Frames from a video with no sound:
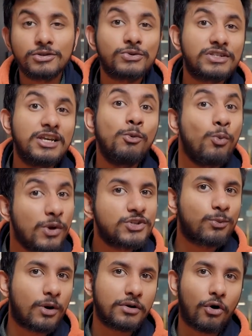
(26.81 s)
to see
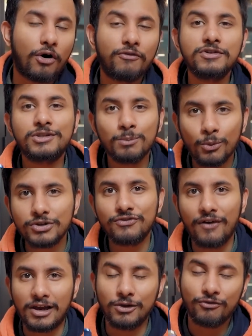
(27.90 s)
which one offers the most
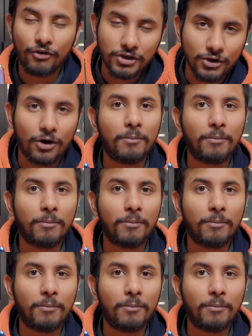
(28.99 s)
value for your